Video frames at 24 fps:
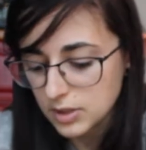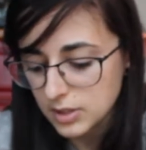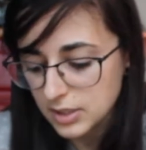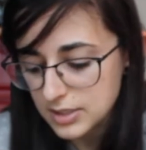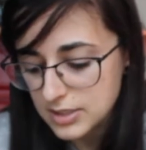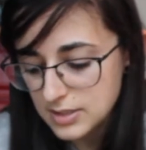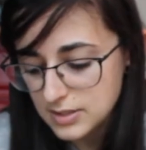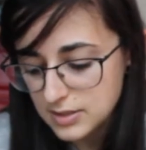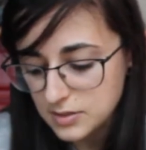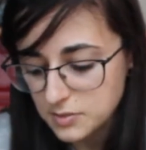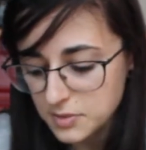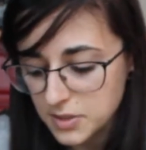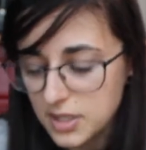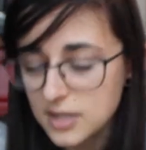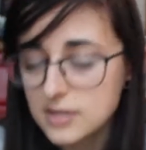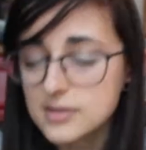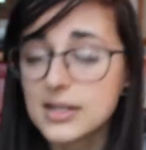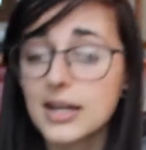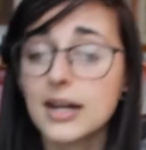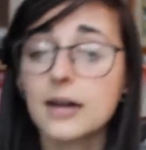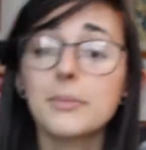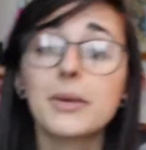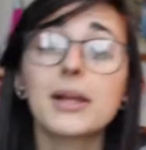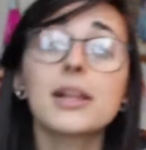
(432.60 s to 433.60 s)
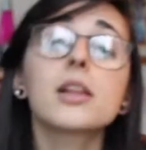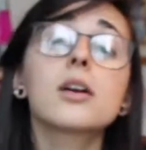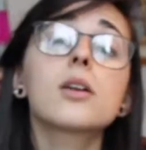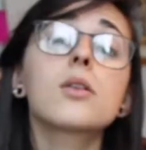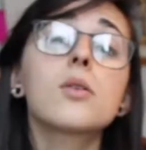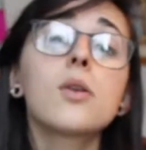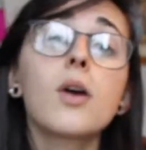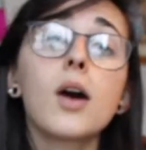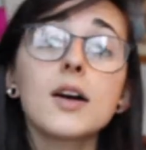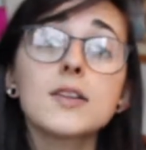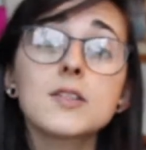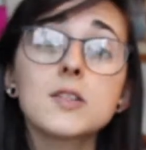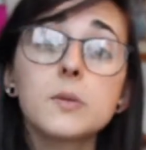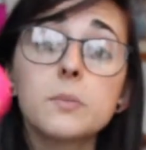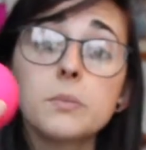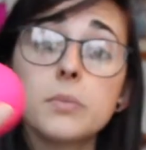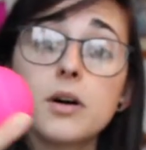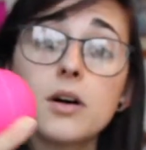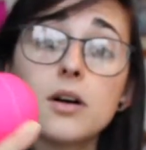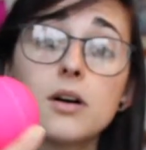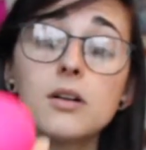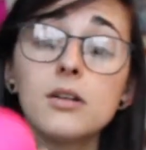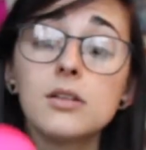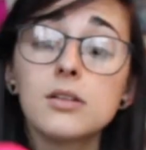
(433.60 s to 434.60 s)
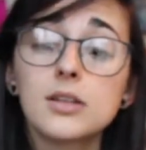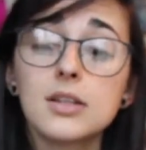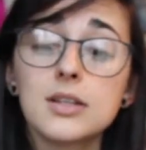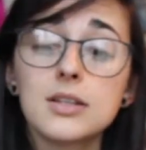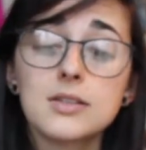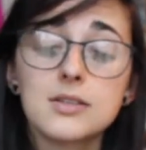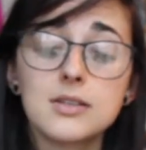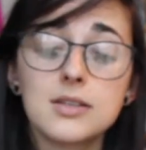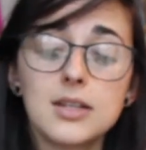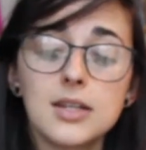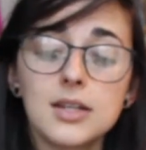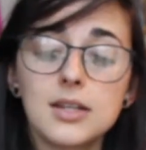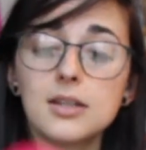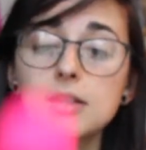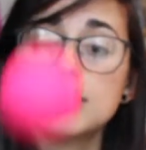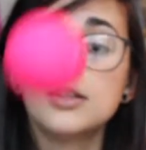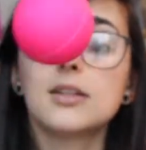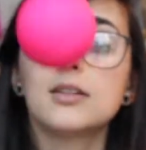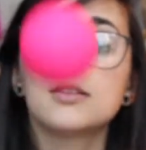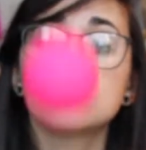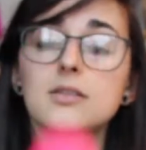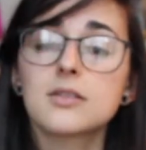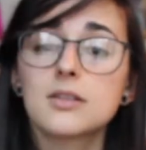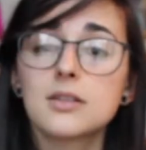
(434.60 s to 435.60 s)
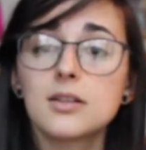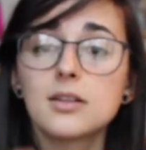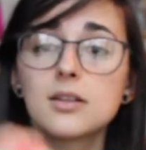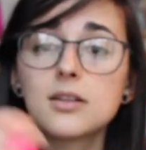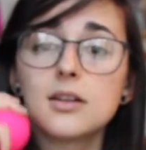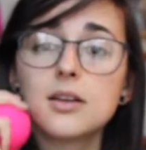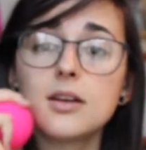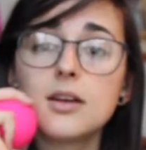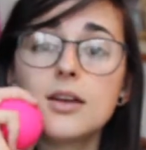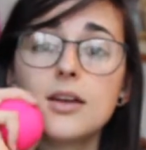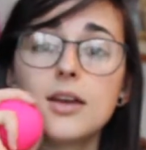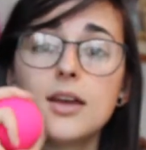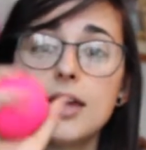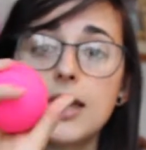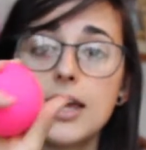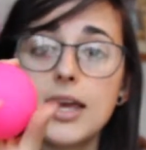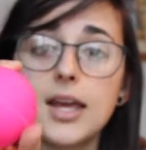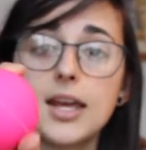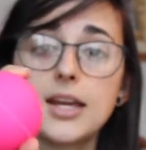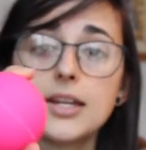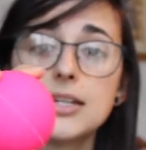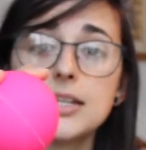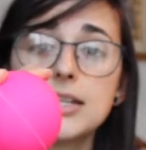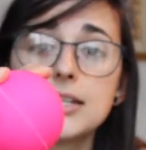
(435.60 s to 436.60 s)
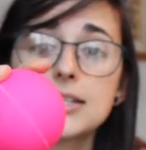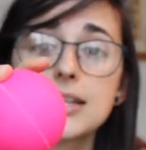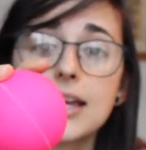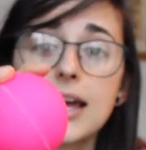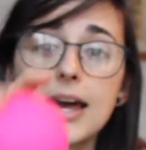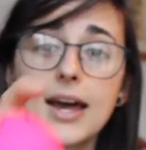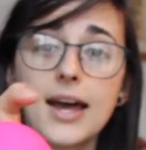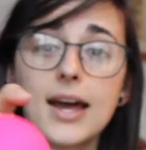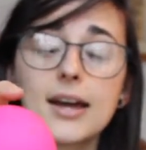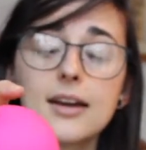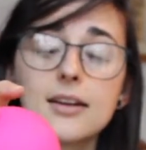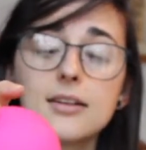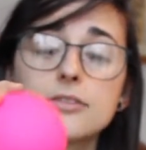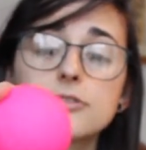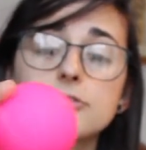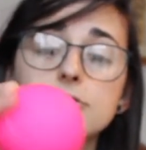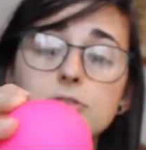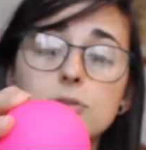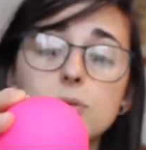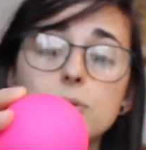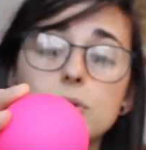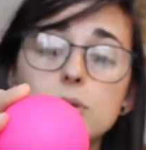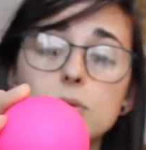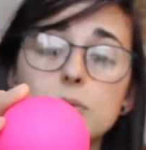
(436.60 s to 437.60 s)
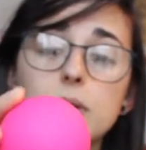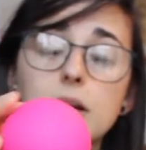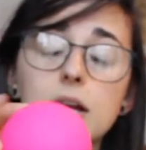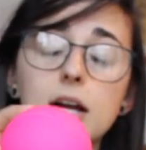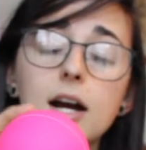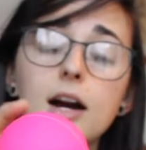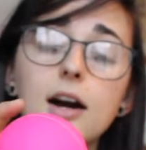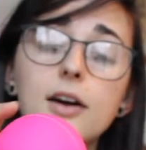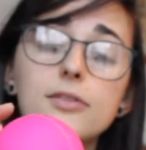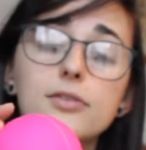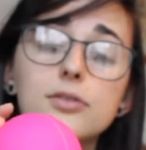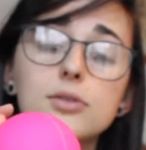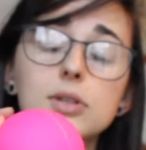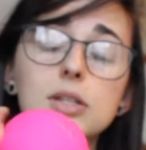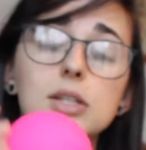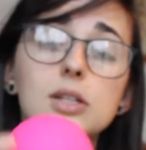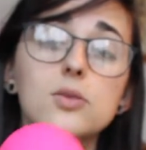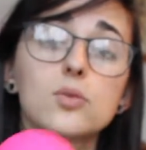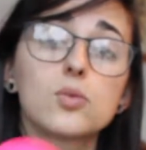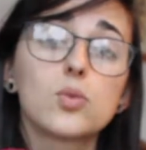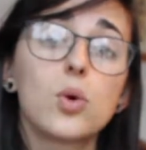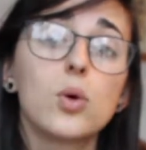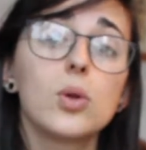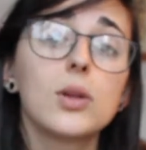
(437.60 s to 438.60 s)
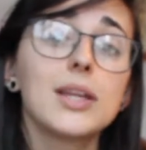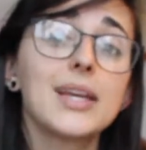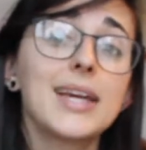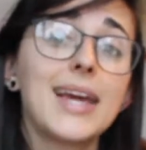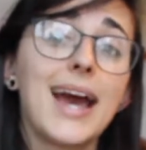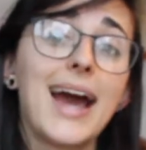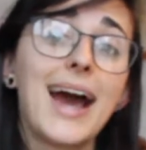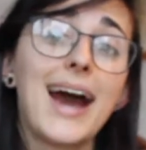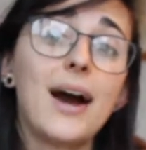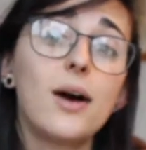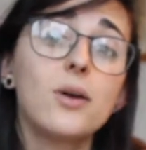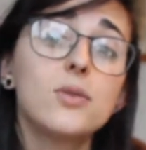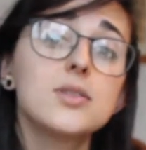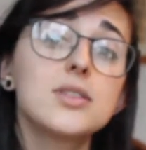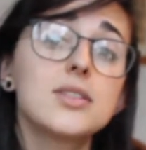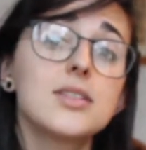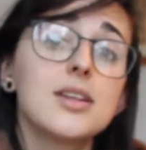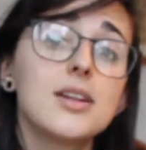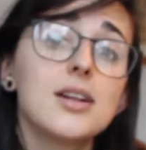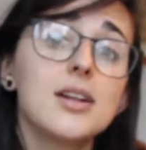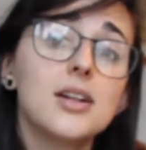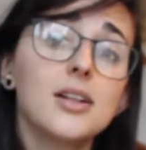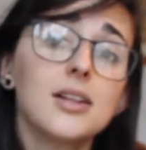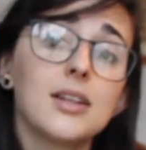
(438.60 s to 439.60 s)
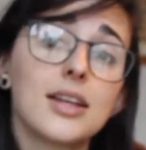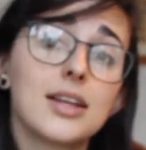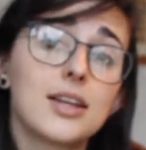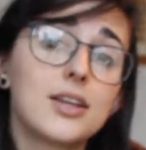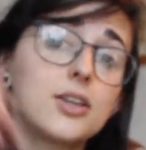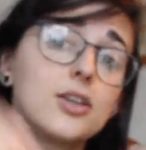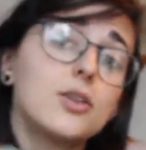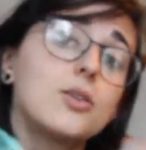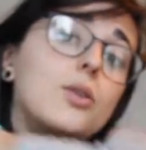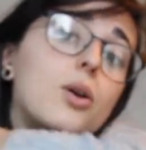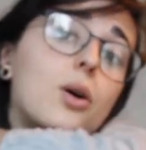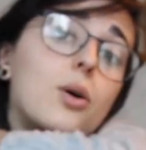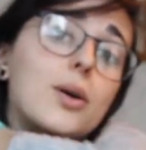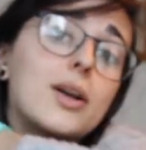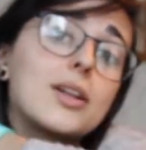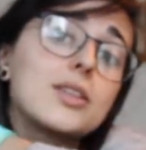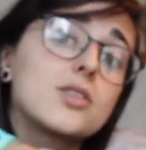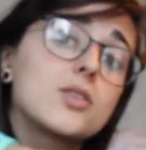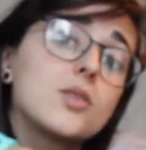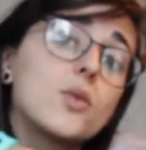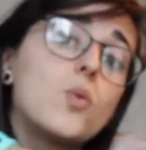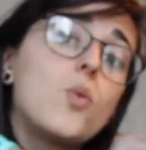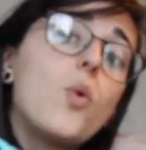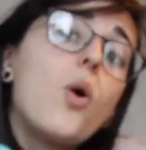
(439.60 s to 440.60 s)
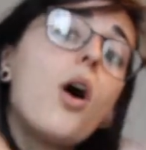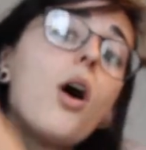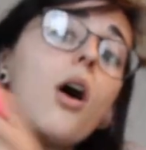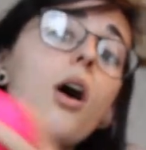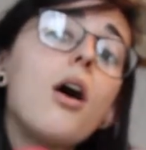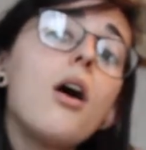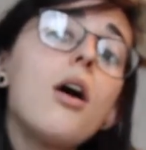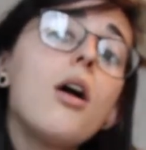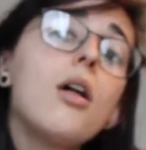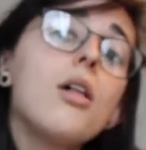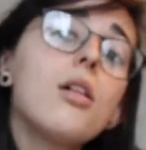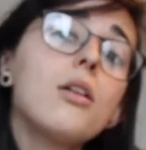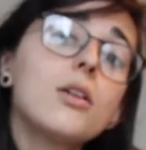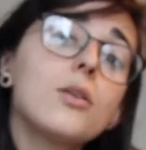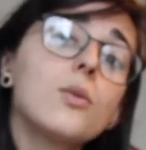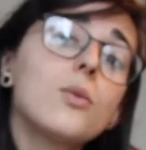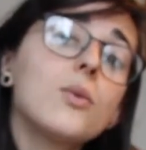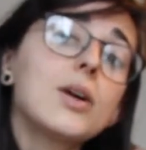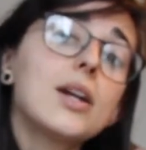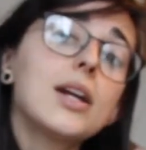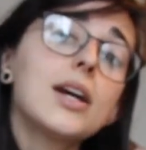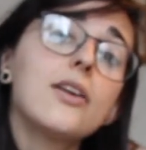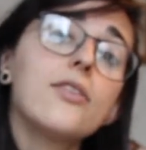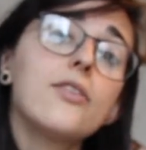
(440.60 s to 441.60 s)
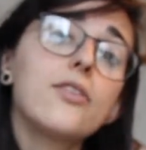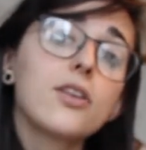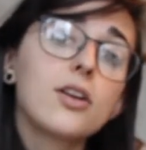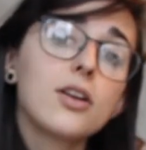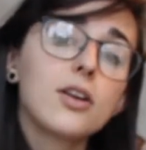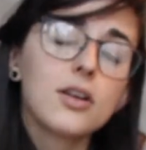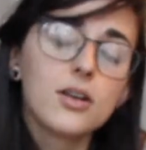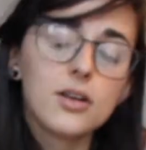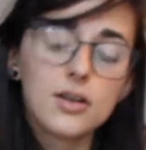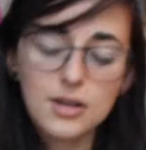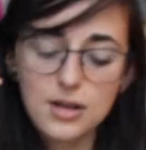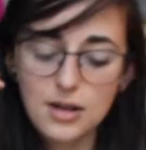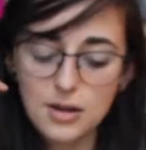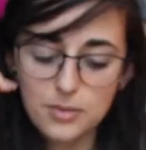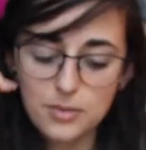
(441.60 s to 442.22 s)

Let's see what else. I got my lacrosse ball. This thing is handy as heck for recovery and rolling out, like you go against the wall or whatever,